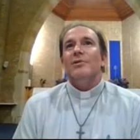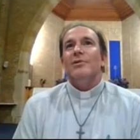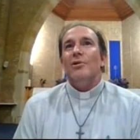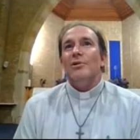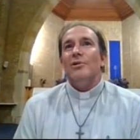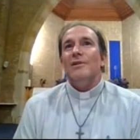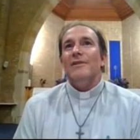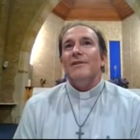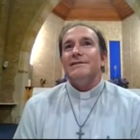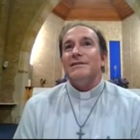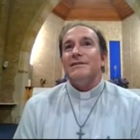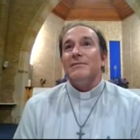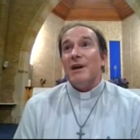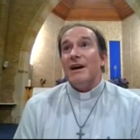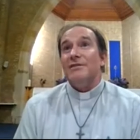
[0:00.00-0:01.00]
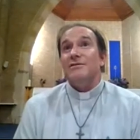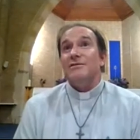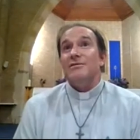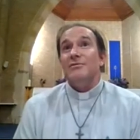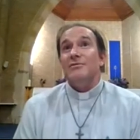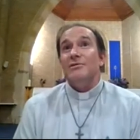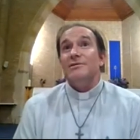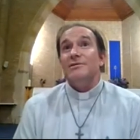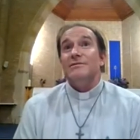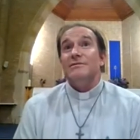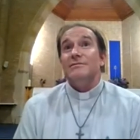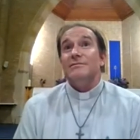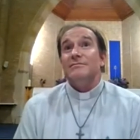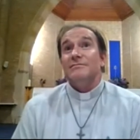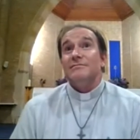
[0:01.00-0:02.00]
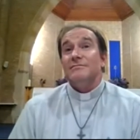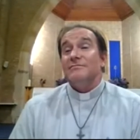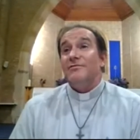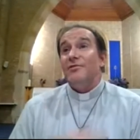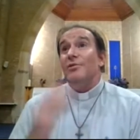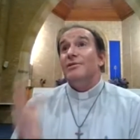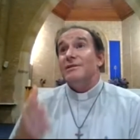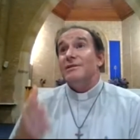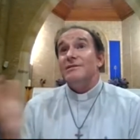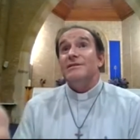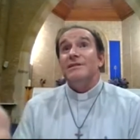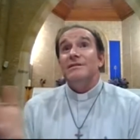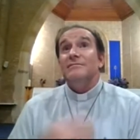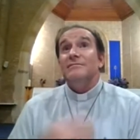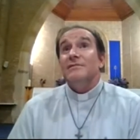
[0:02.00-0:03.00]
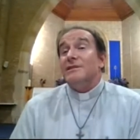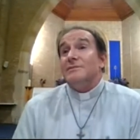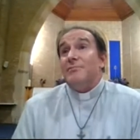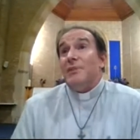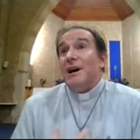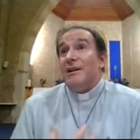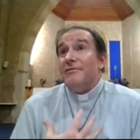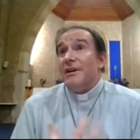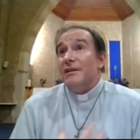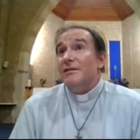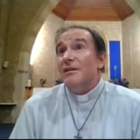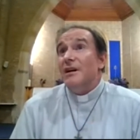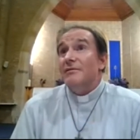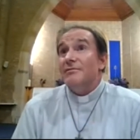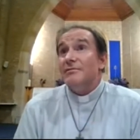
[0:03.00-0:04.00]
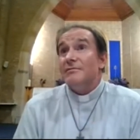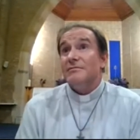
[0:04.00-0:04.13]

All of us are bound towards falling to sin. It's part of our life.